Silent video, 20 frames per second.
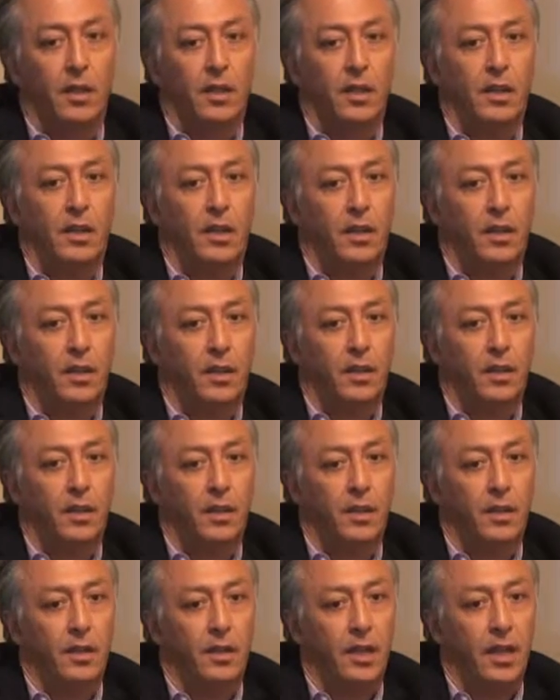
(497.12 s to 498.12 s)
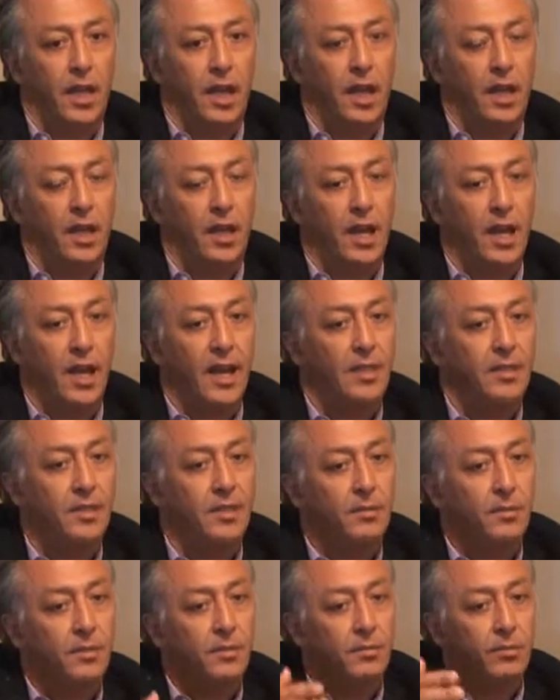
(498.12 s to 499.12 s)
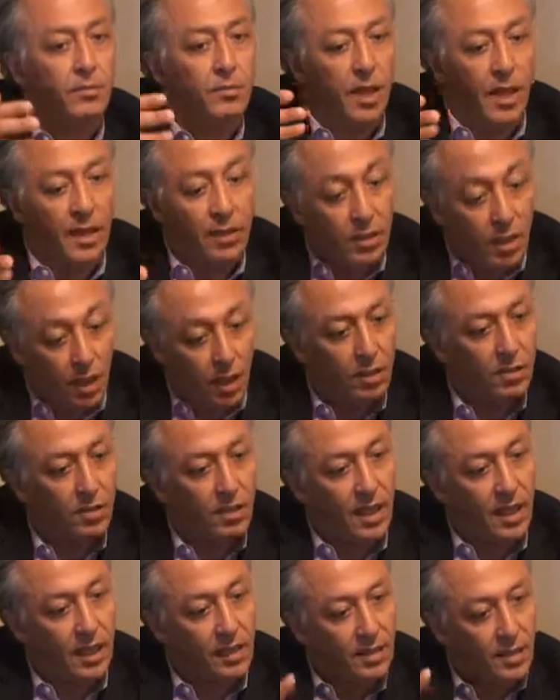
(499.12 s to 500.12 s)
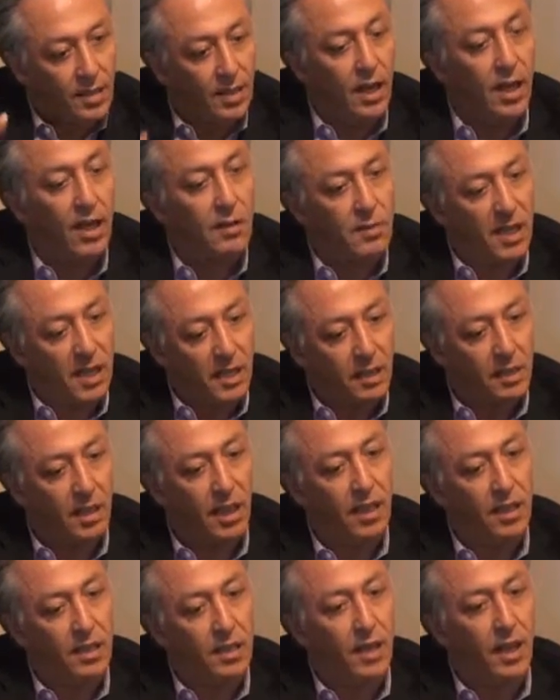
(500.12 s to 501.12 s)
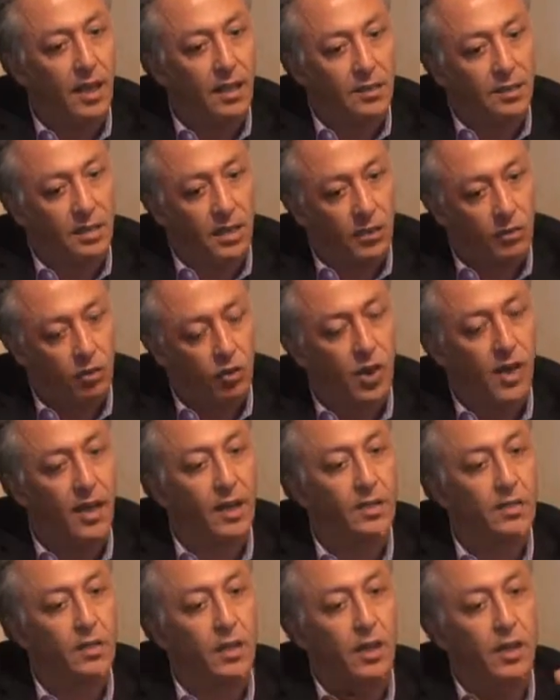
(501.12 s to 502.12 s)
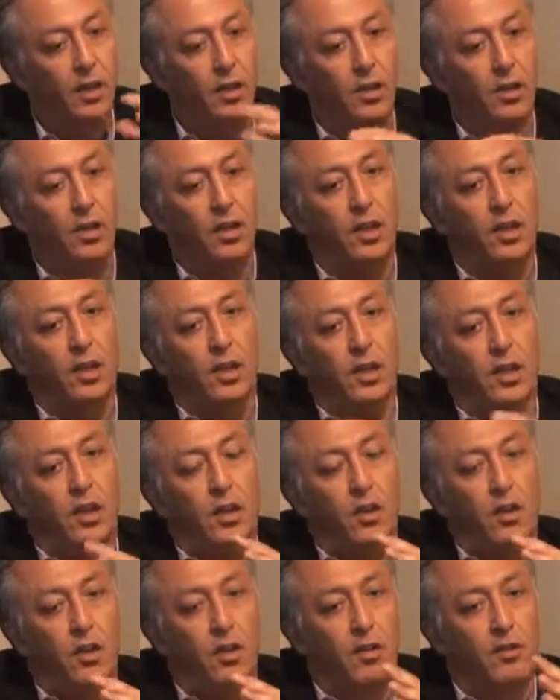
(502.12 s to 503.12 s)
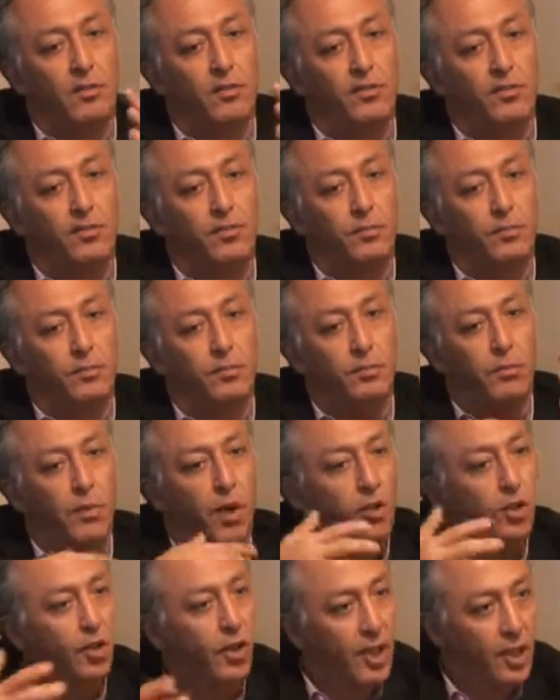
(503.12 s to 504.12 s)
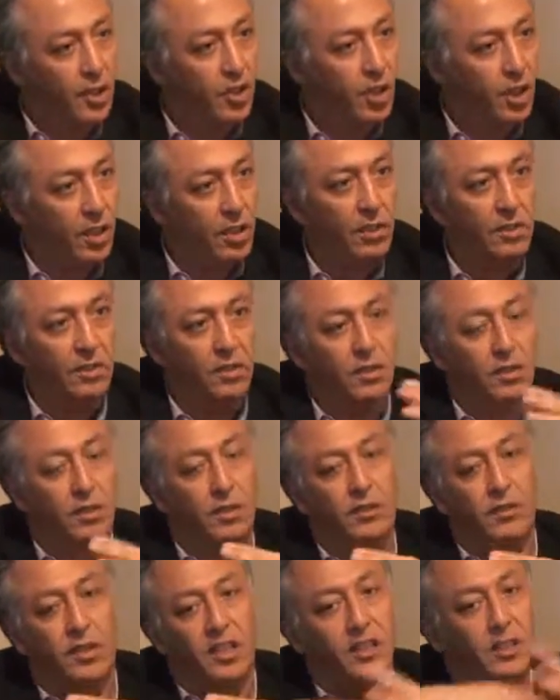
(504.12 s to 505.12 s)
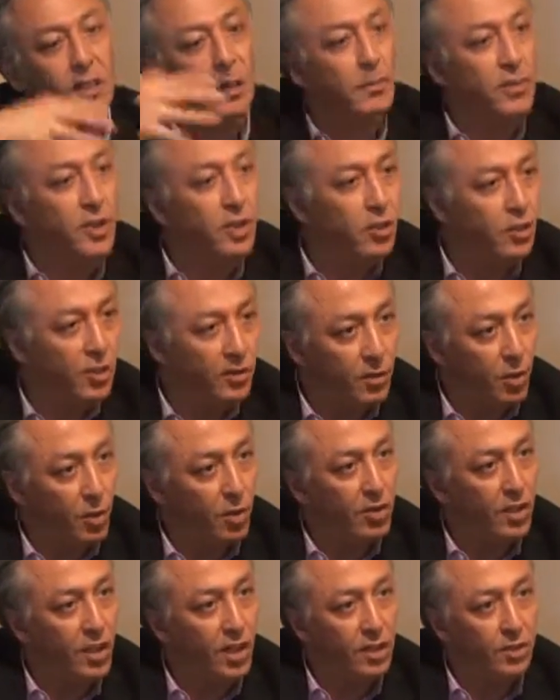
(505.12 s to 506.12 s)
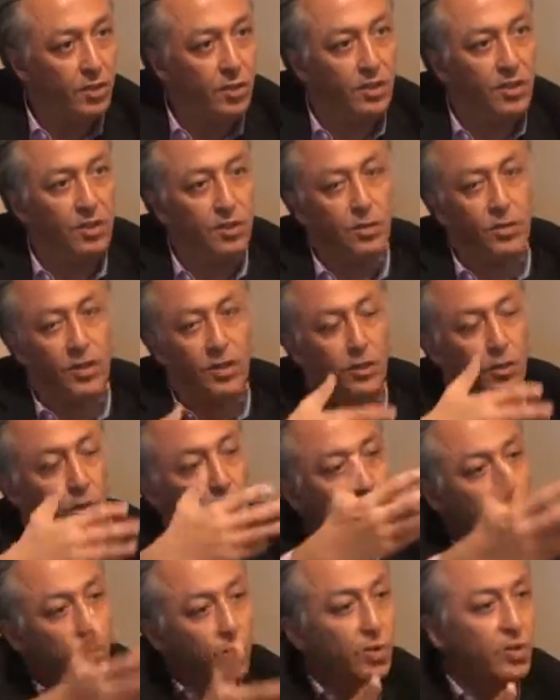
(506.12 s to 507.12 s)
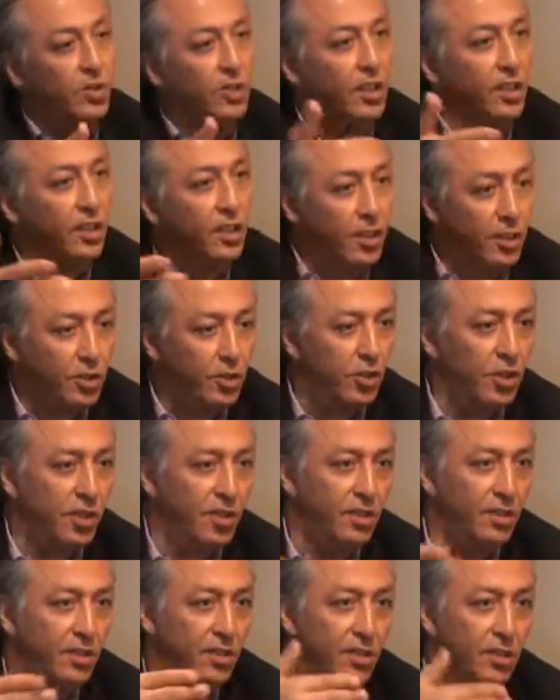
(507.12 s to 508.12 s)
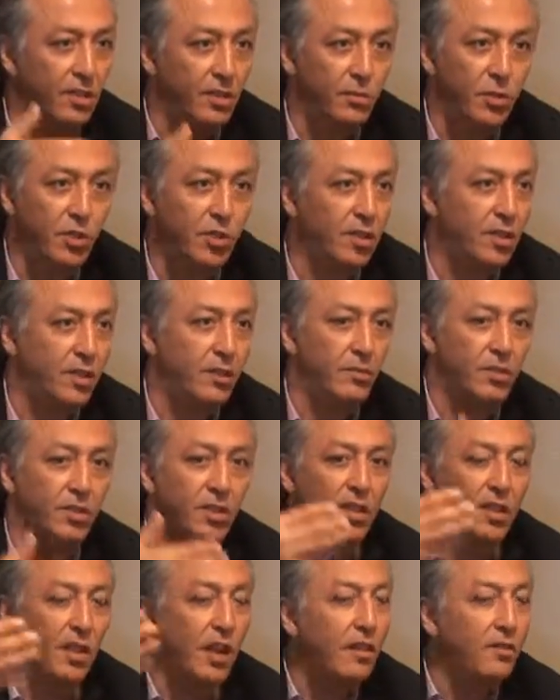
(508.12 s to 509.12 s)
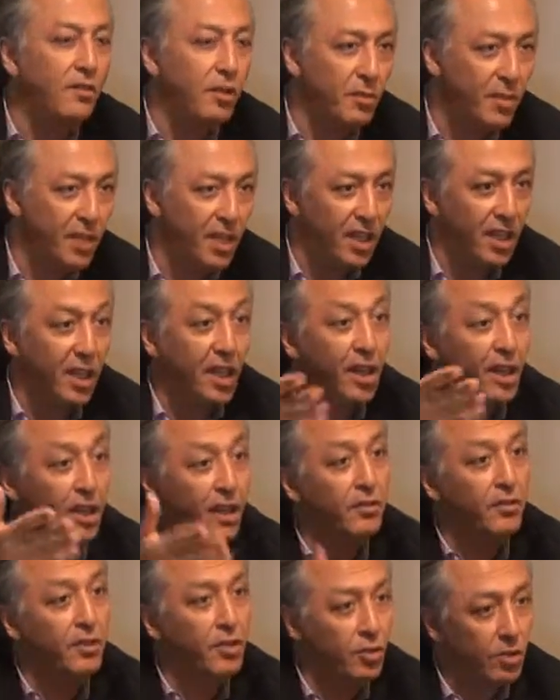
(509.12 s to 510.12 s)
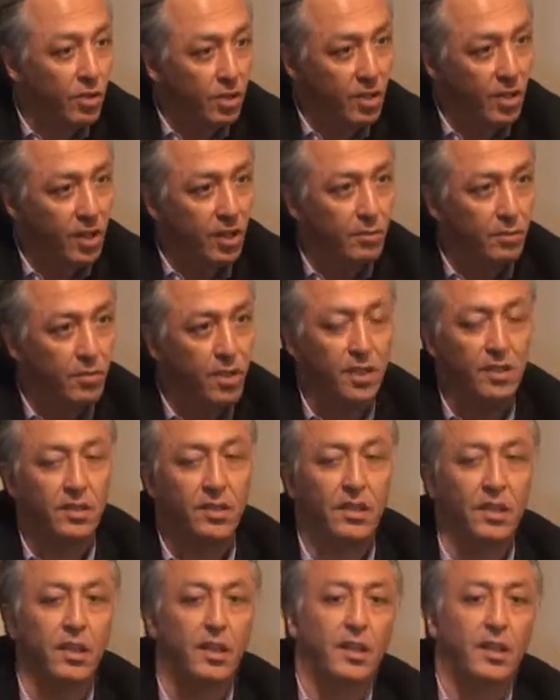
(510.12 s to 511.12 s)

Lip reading: and has until today still maintained that centrality of moderation, of acceptance of all religions, where Jews and Christians and Muslims and everybody can live in Turkey in peace.